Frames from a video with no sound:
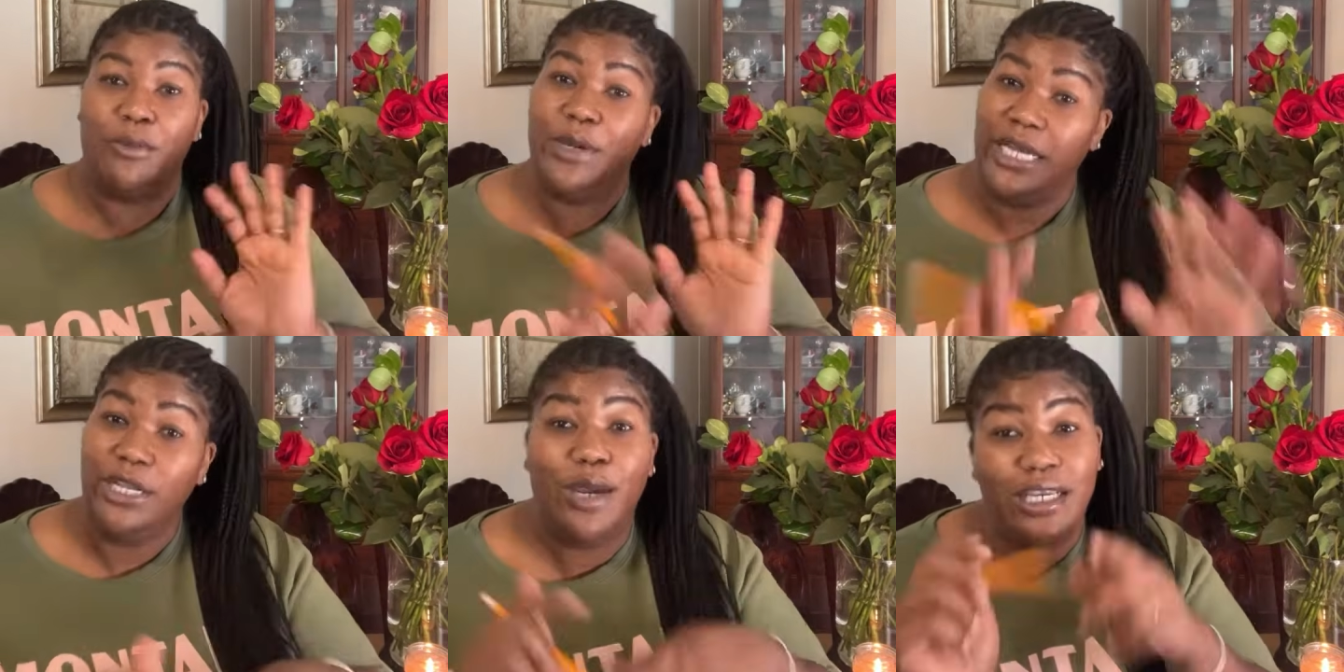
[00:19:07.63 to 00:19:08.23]
Well,
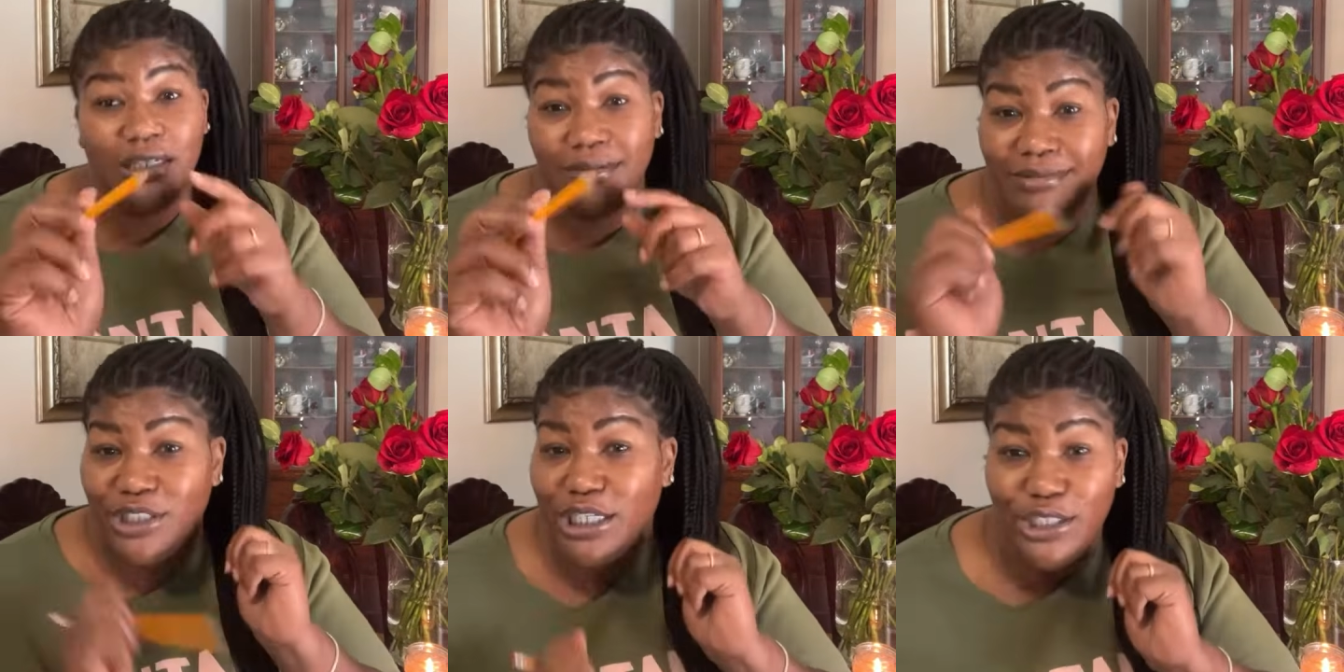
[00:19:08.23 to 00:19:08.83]
anyway,
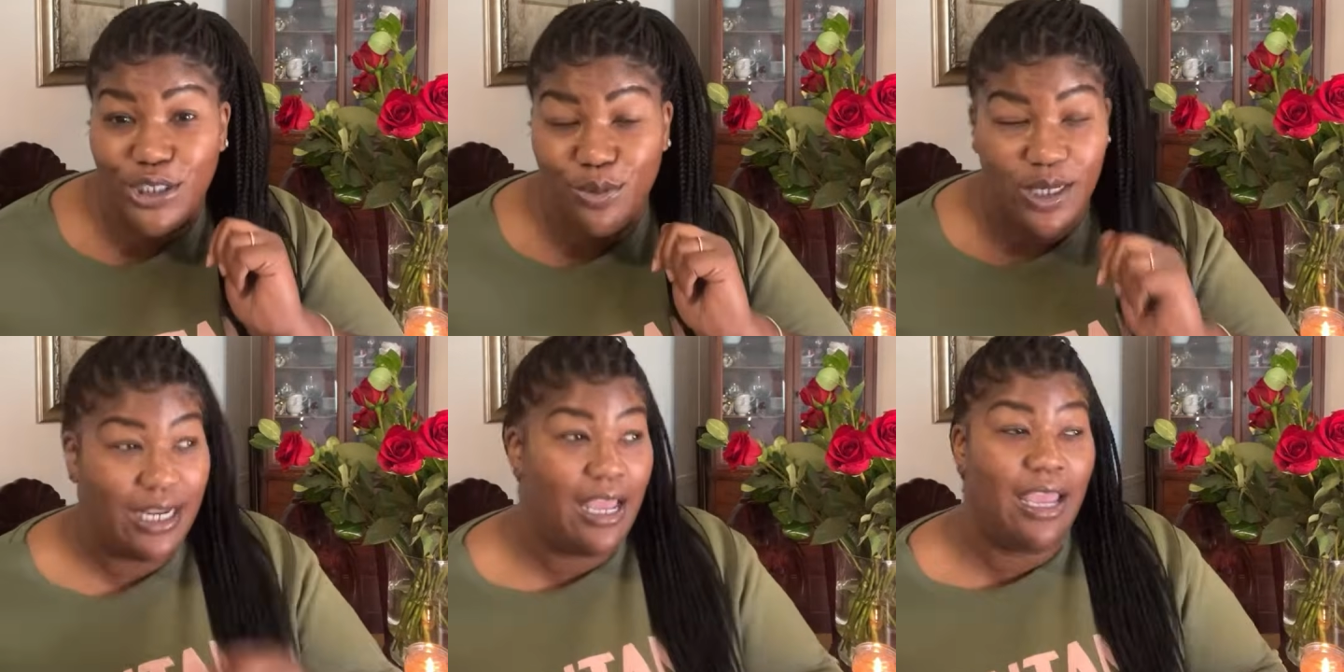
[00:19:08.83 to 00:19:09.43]
Gigi
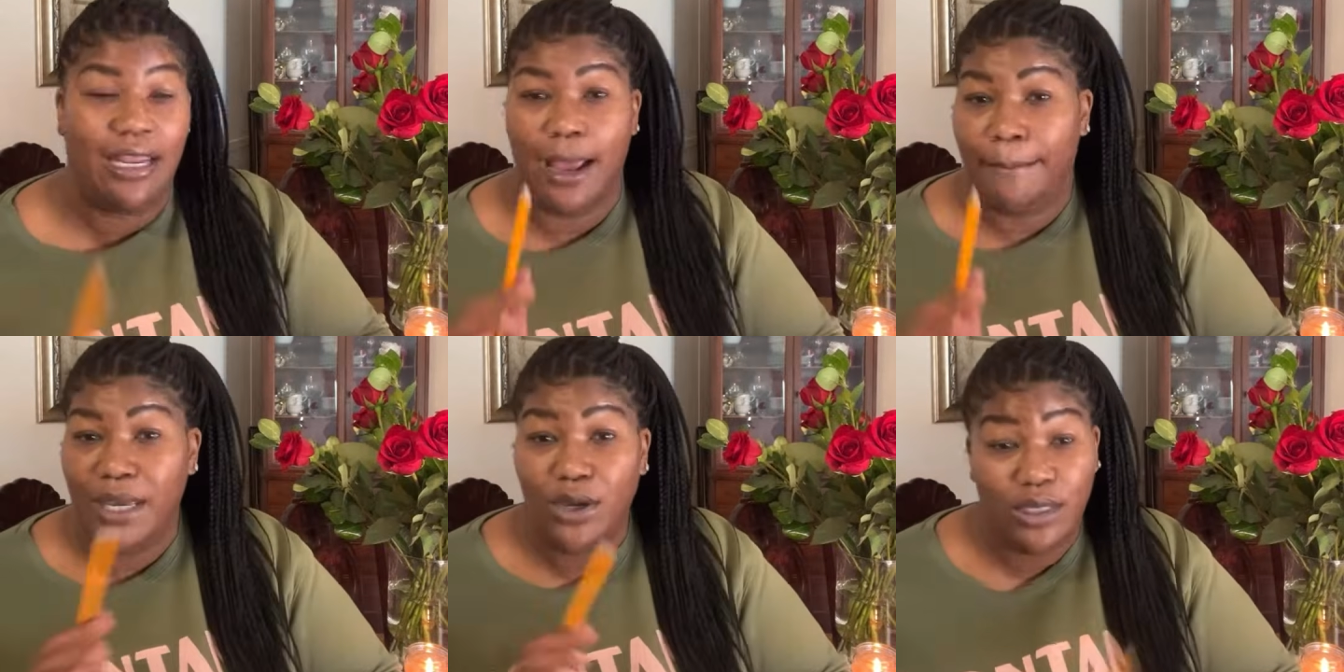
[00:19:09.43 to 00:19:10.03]
won it, and I
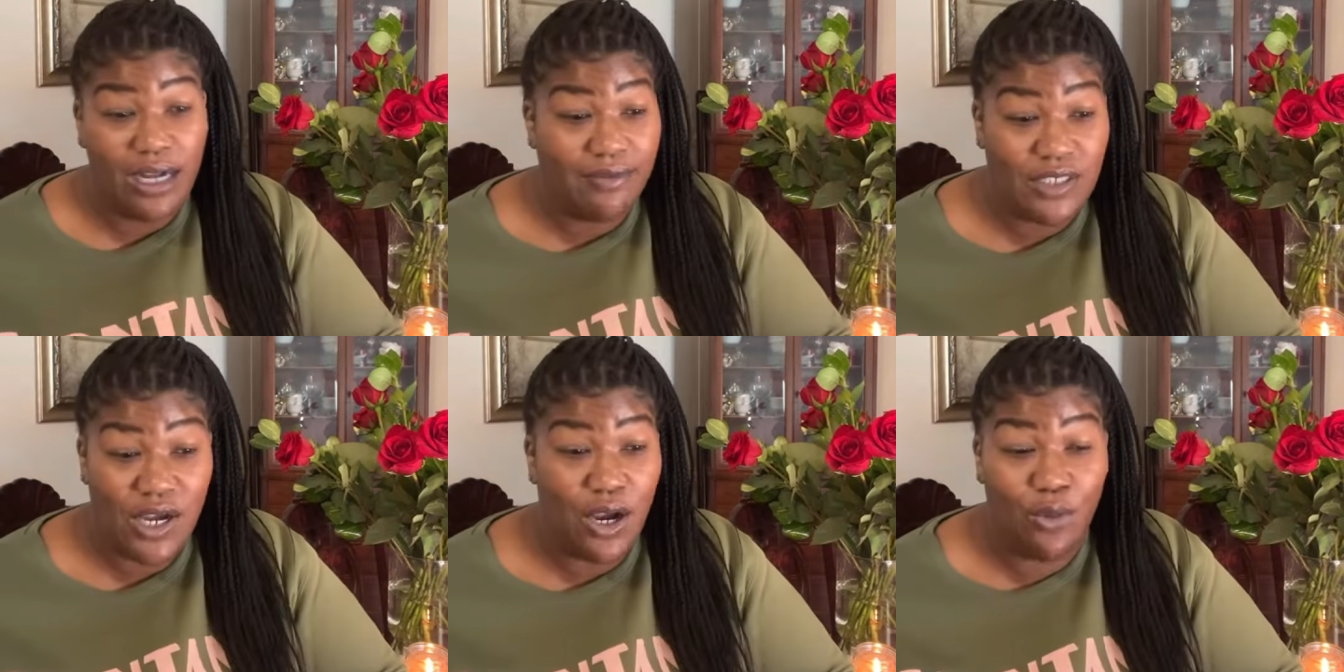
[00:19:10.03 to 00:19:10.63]
mailed it off
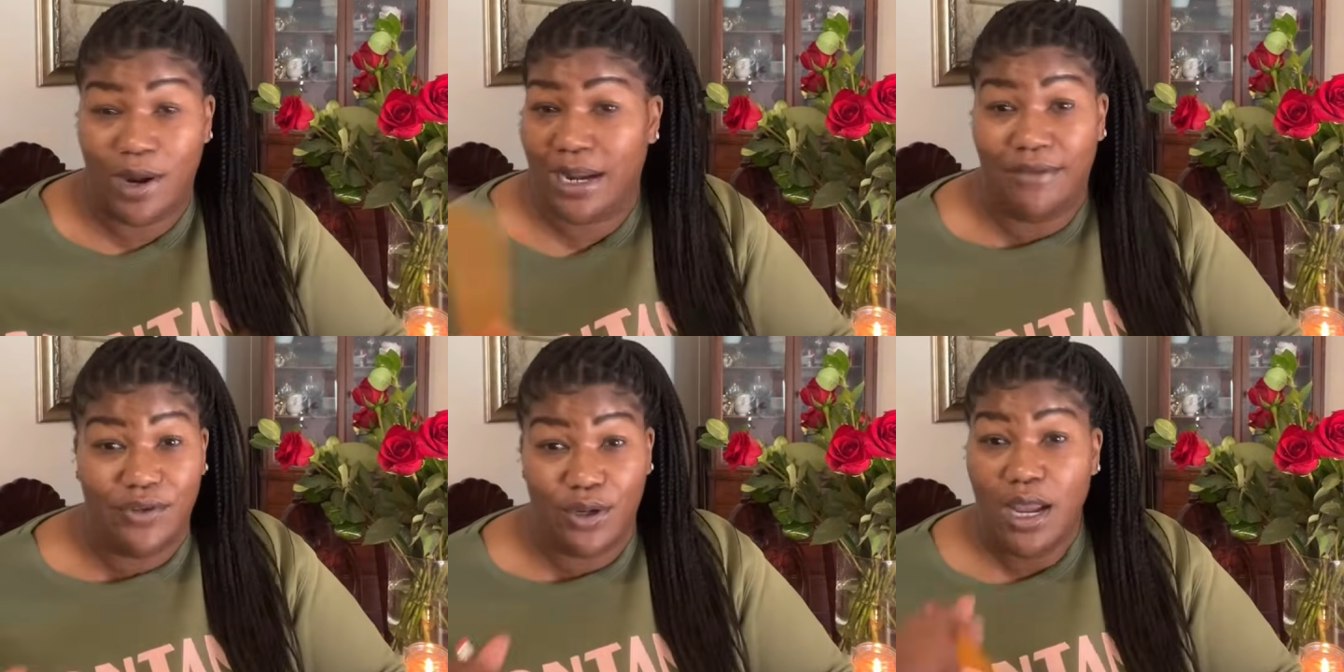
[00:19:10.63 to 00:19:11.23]
to her right
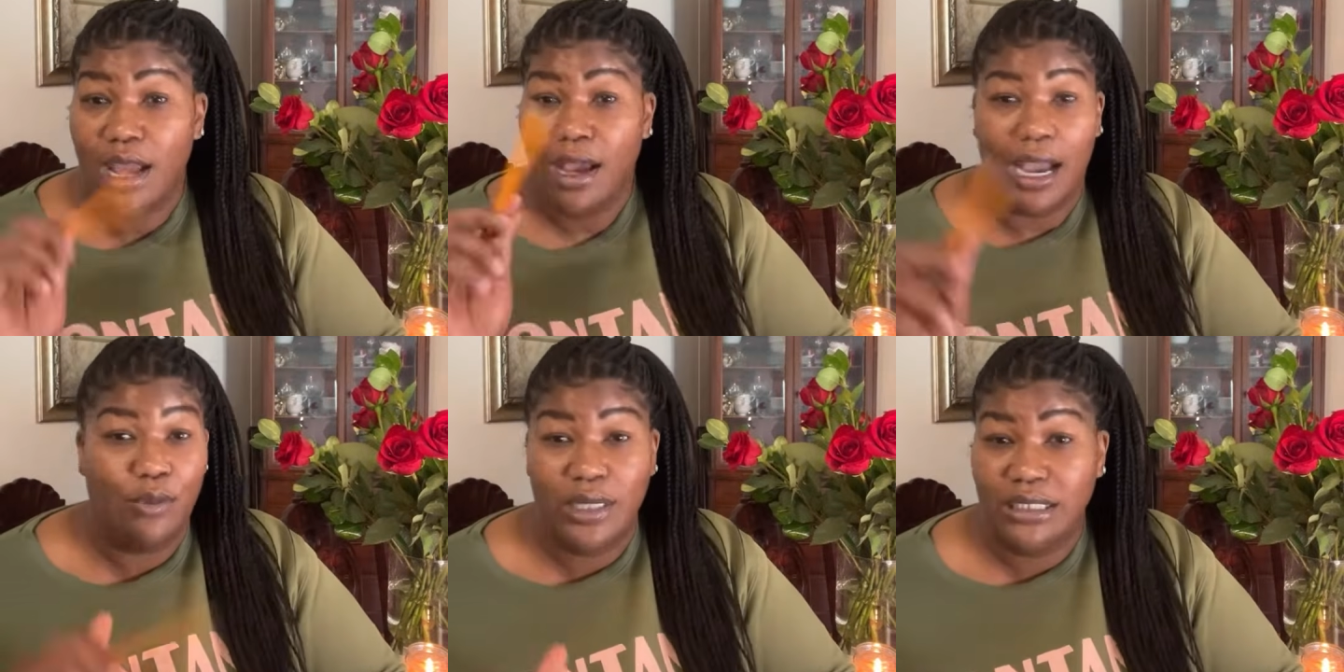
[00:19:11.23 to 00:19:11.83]
after
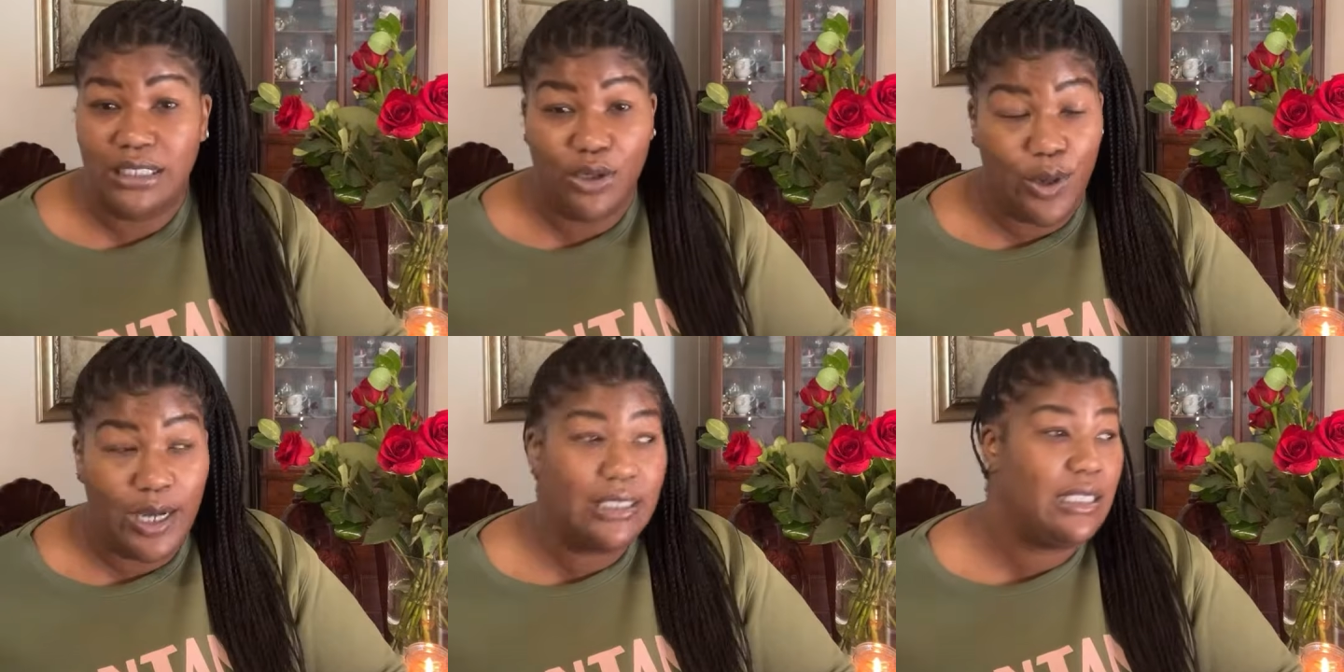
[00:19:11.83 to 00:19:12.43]
I went into
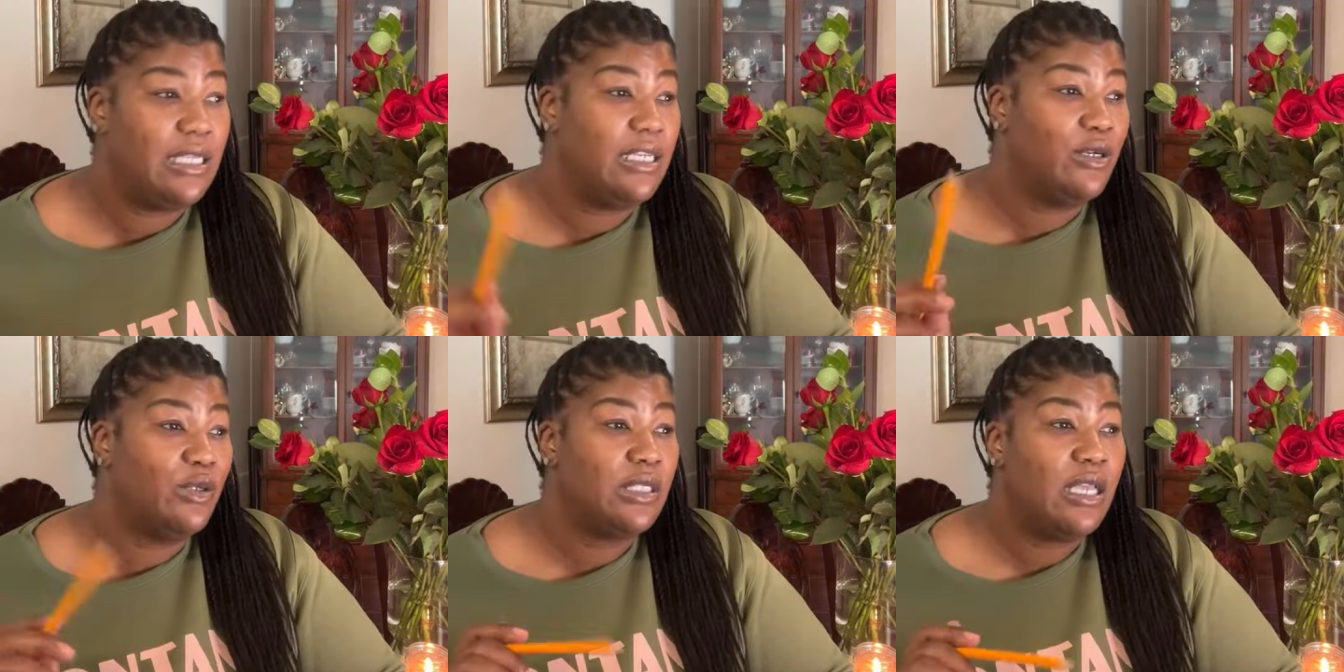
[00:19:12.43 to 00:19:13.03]
Crazy
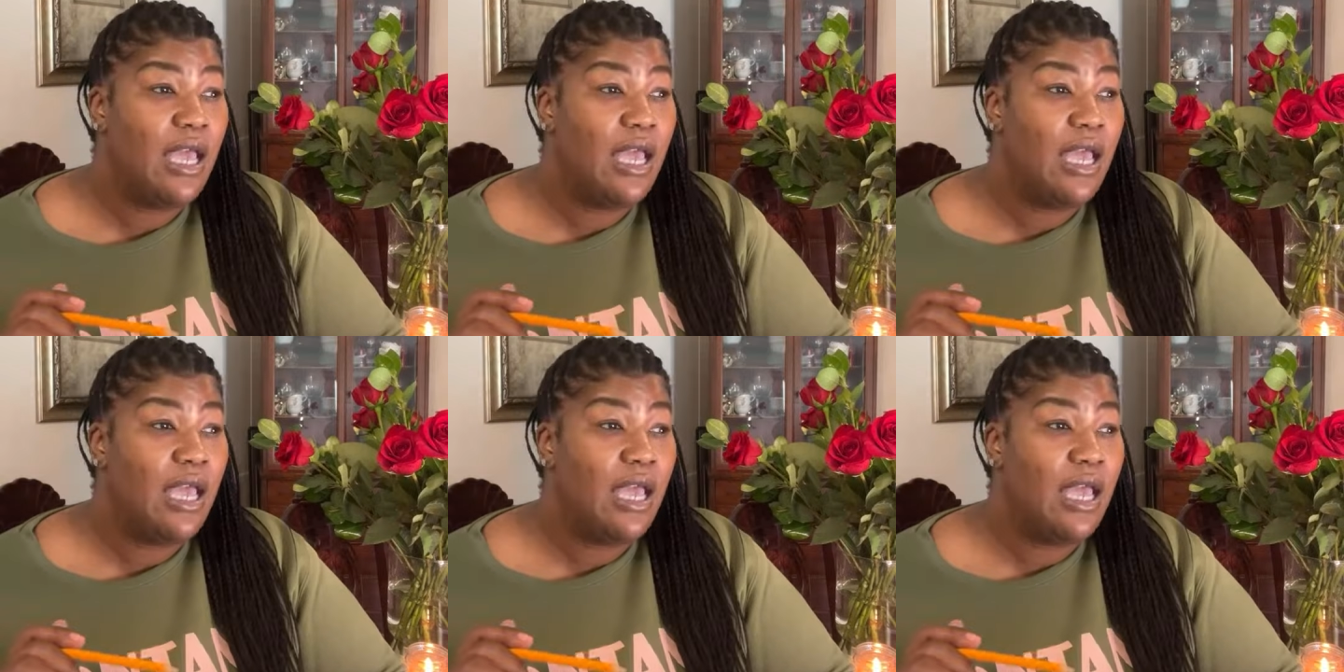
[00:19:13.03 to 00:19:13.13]
Deals,